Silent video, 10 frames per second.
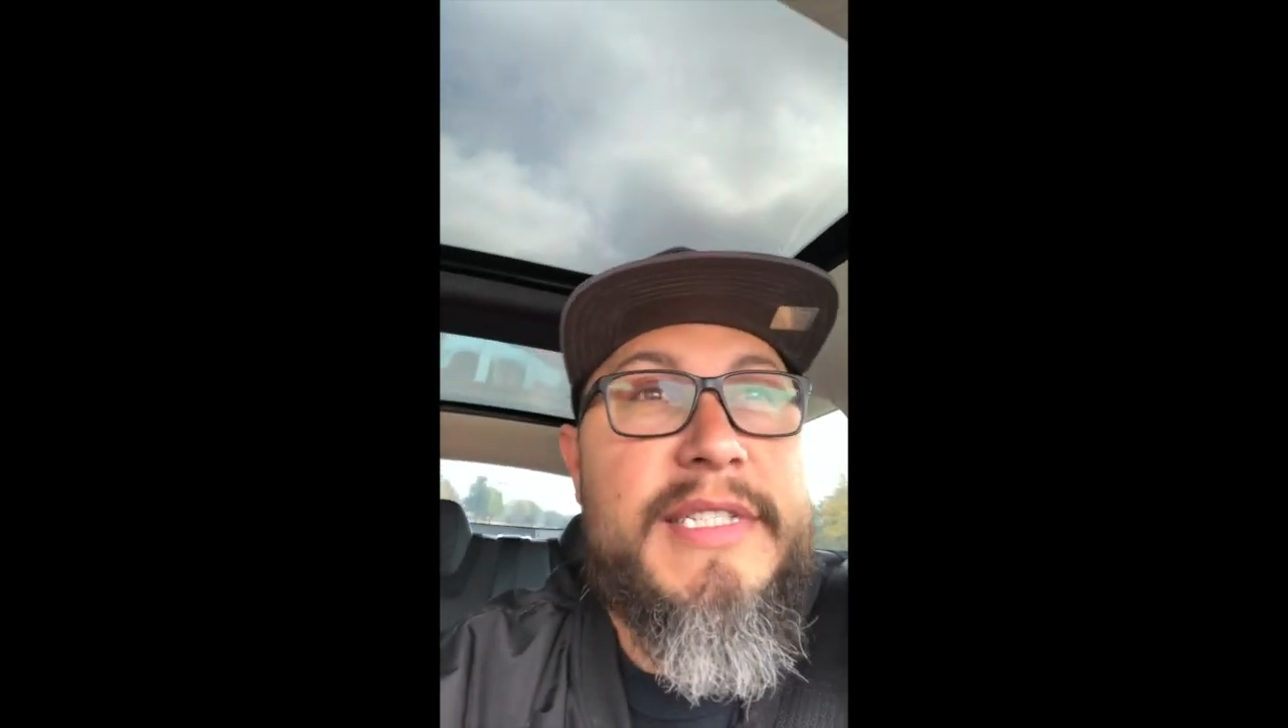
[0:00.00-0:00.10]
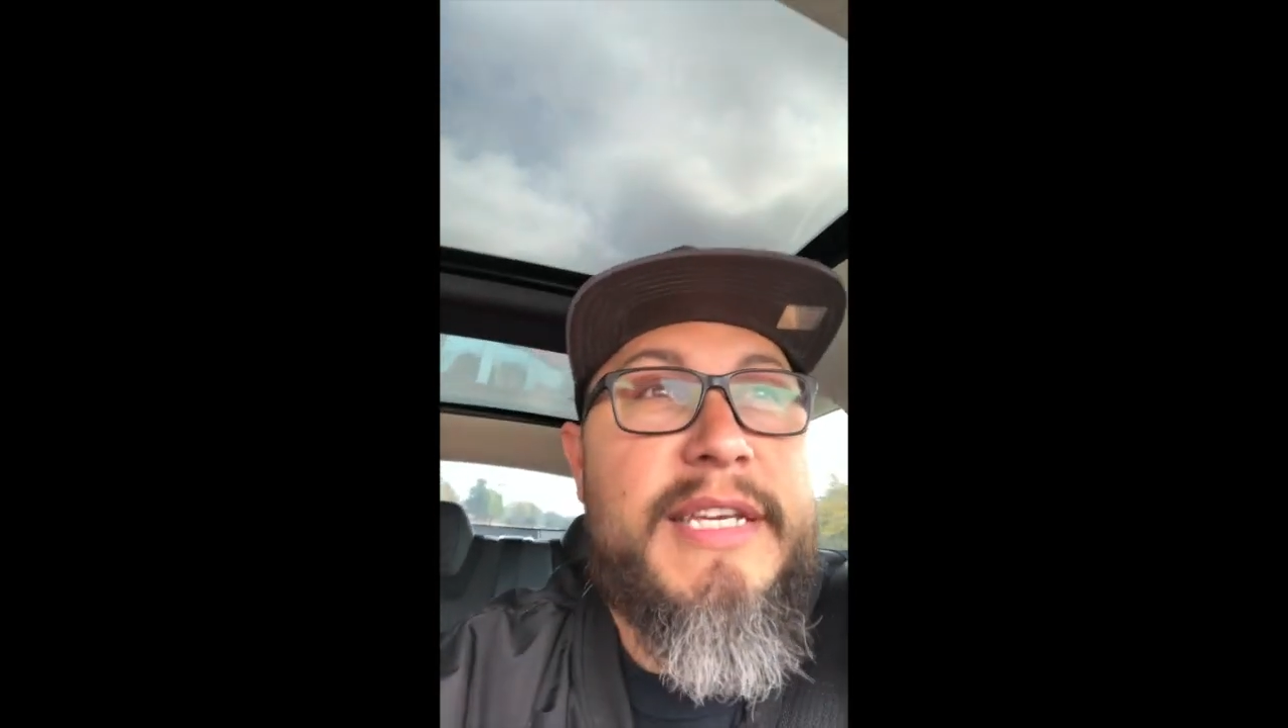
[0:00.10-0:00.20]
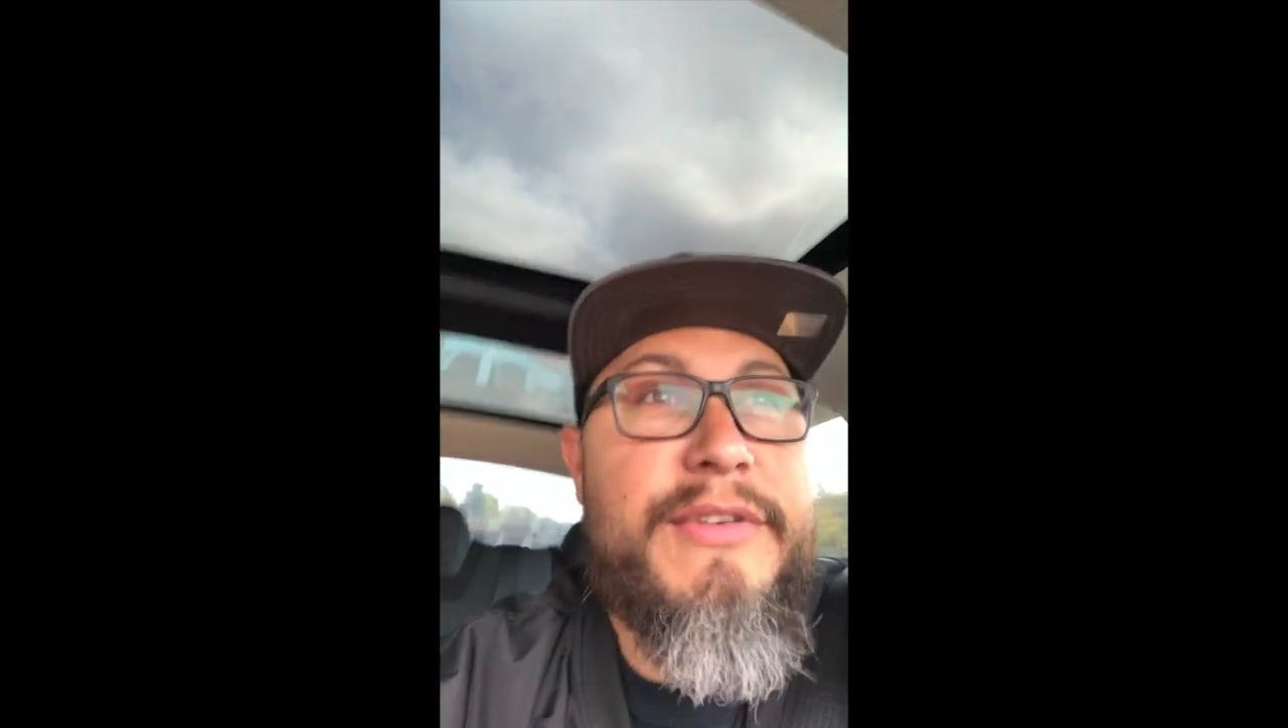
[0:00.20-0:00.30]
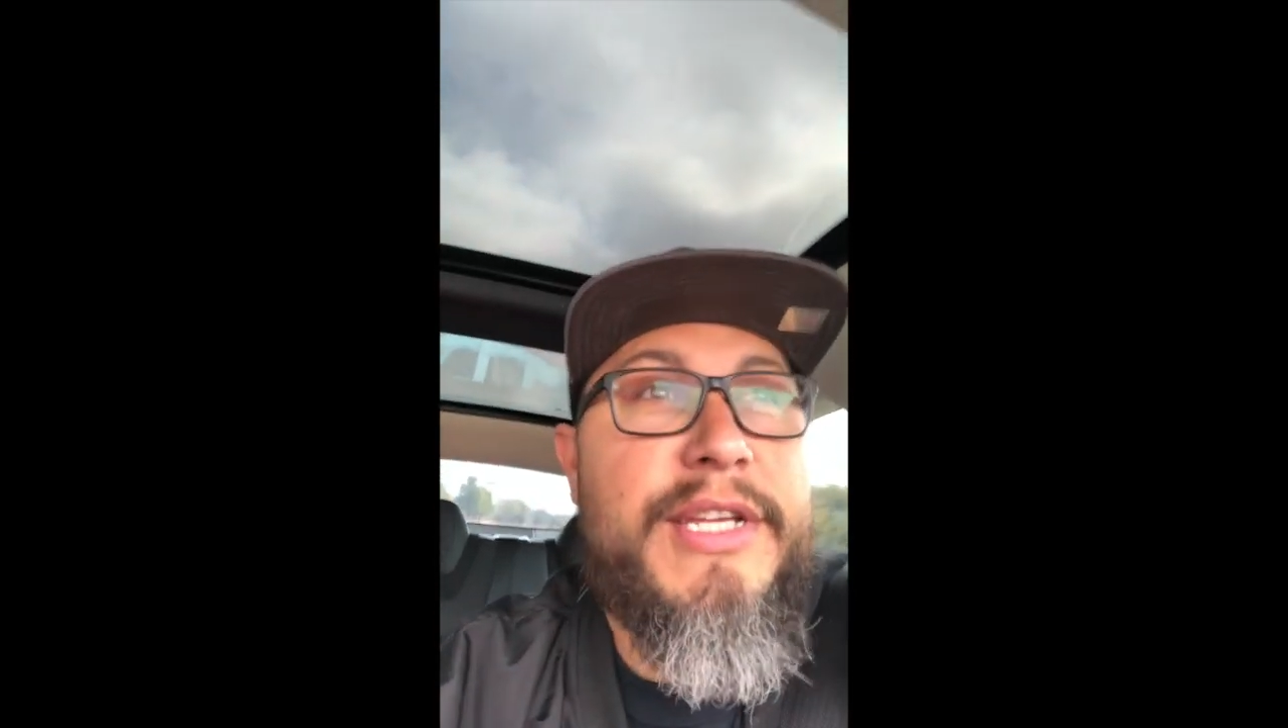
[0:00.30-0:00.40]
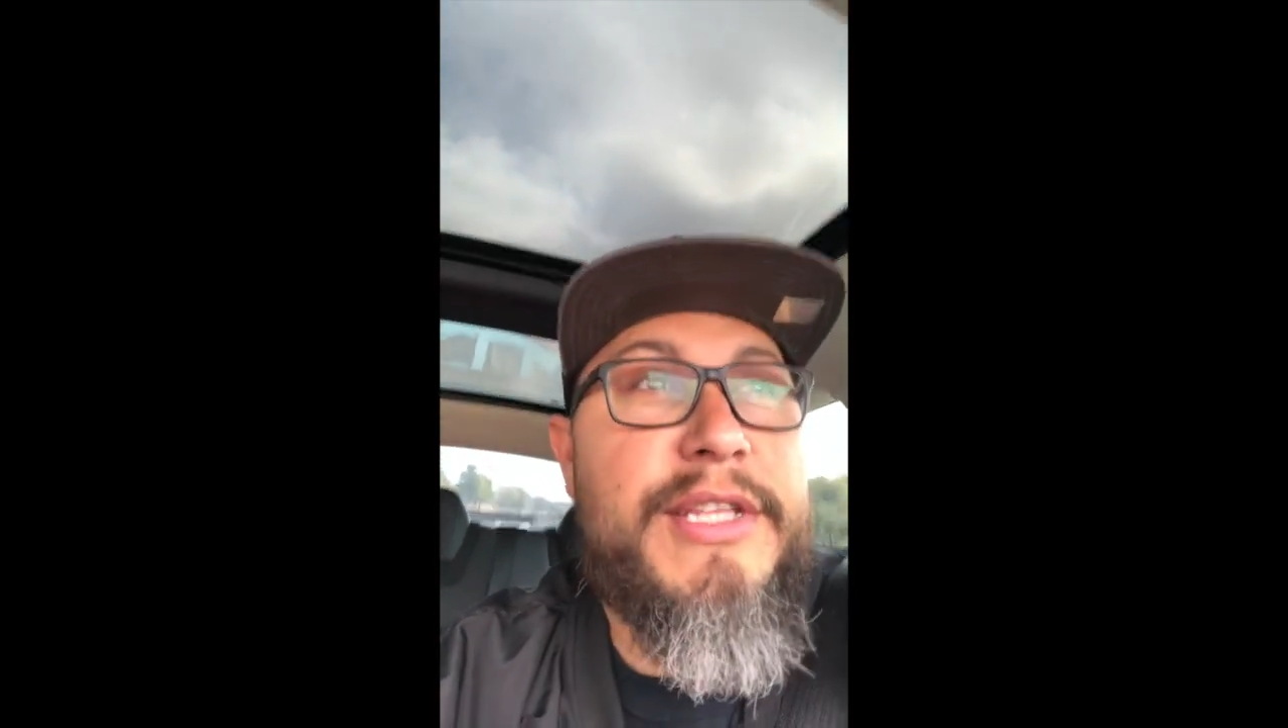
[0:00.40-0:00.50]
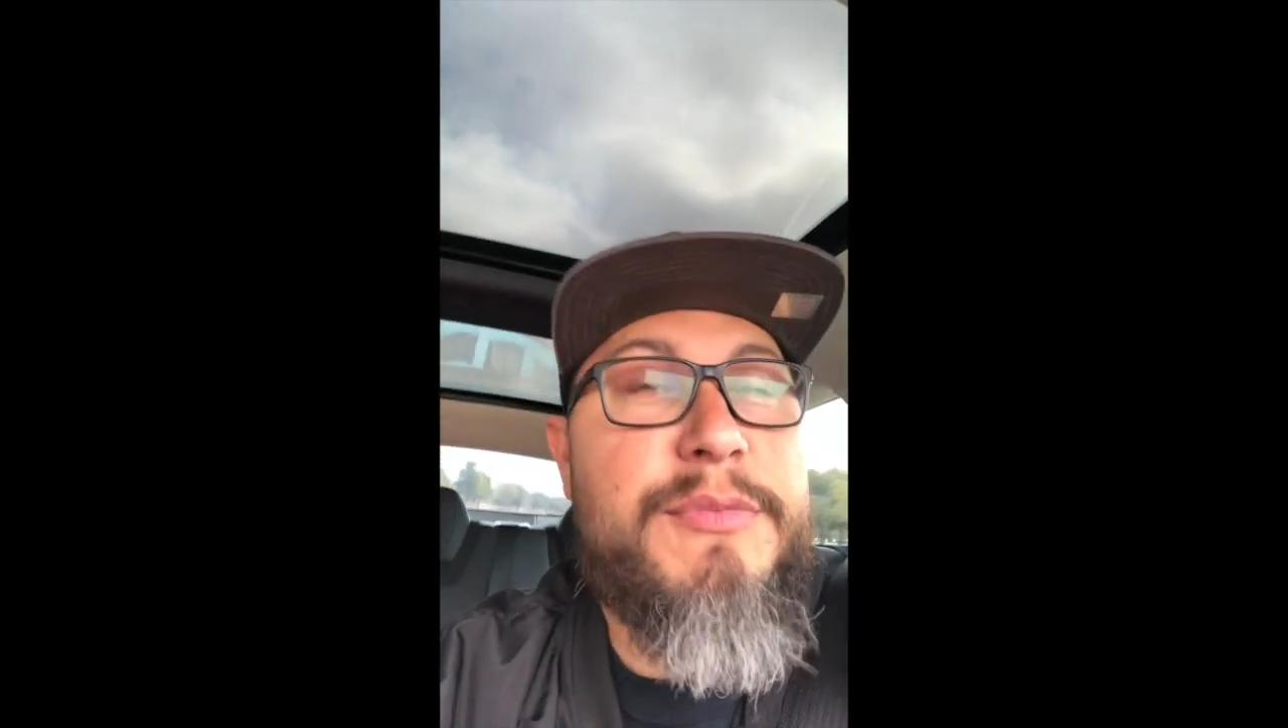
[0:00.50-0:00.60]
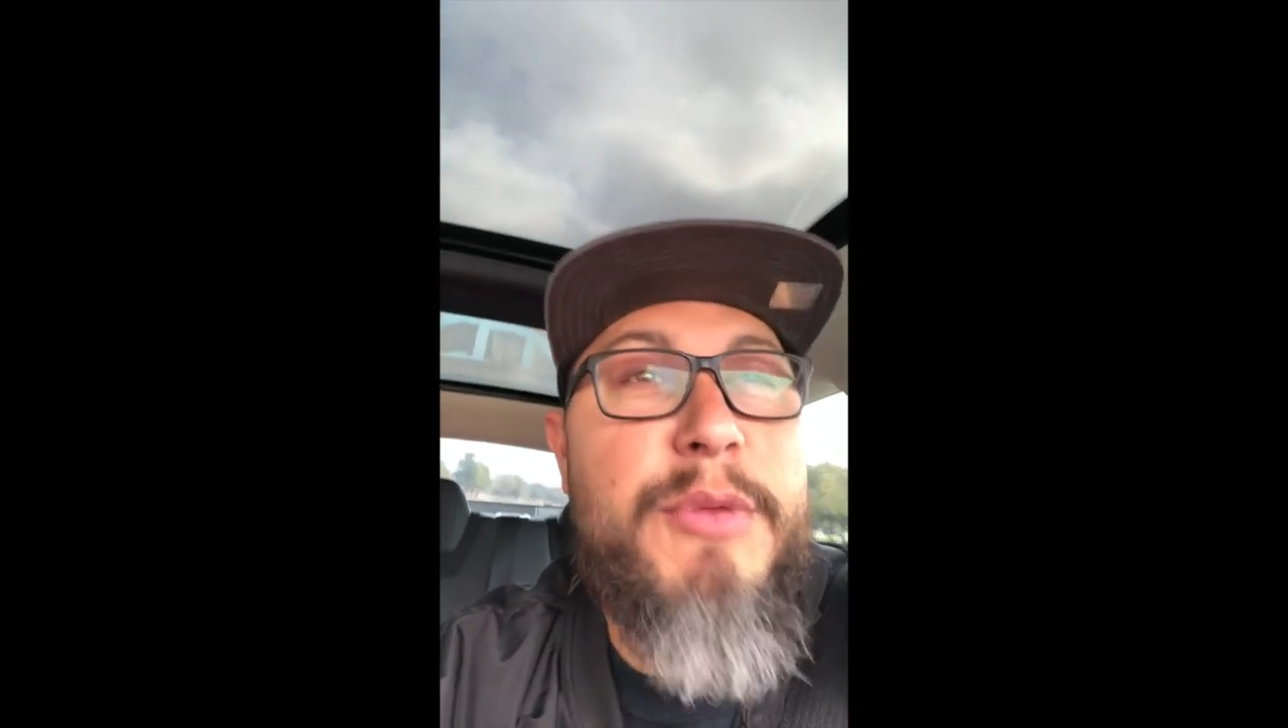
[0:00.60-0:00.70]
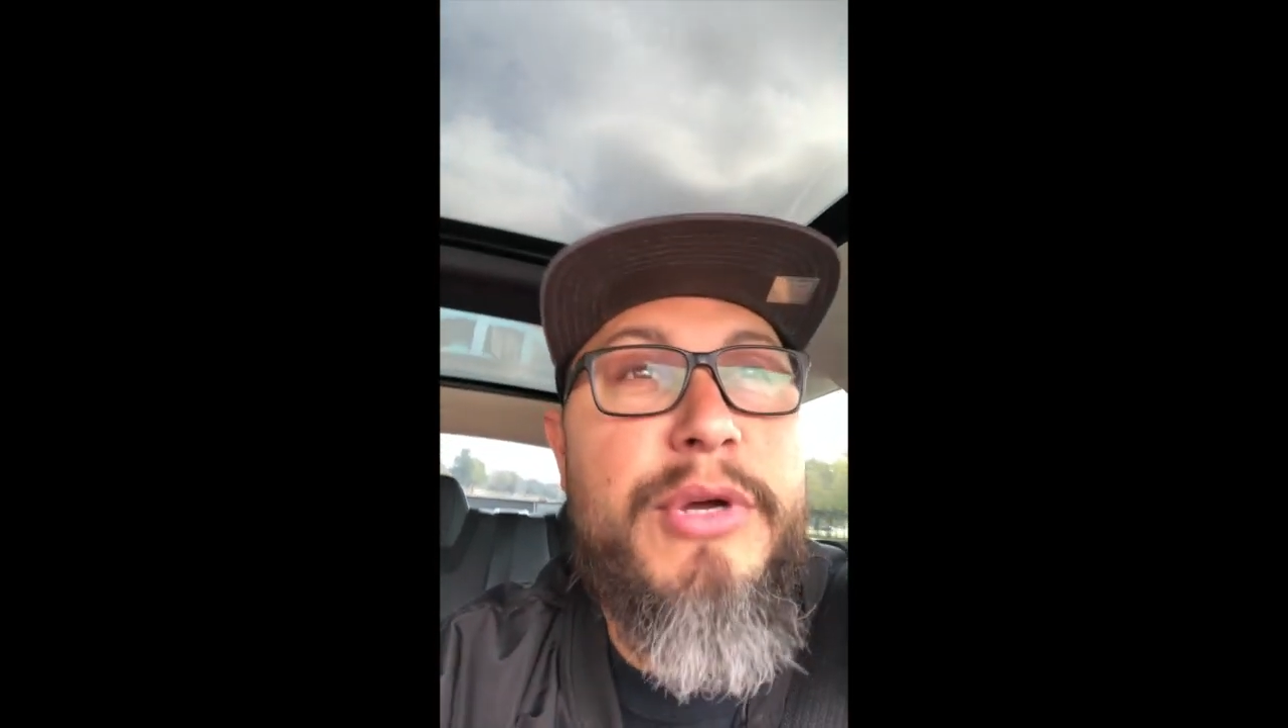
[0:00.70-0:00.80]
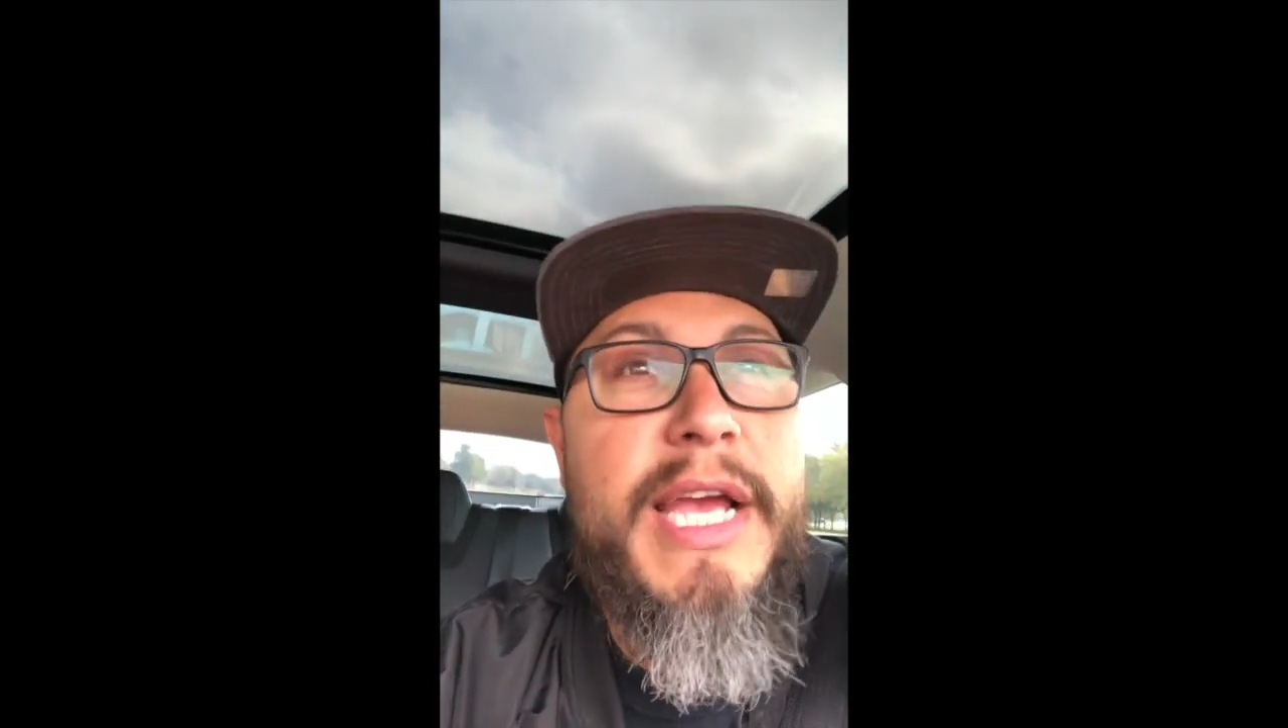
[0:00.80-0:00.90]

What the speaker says: if any of these people